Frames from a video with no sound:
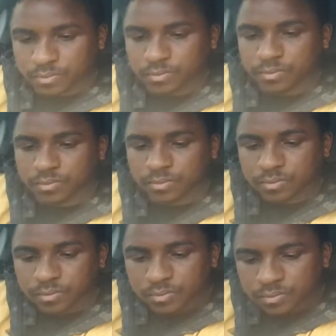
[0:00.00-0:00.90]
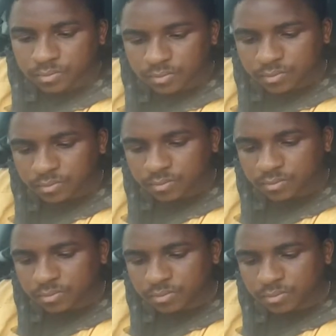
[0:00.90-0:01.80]

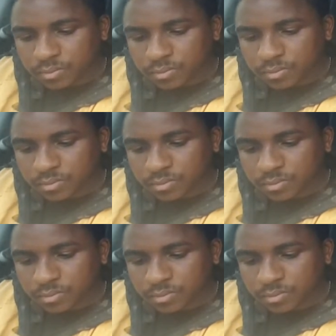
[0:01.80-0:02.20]
(silent)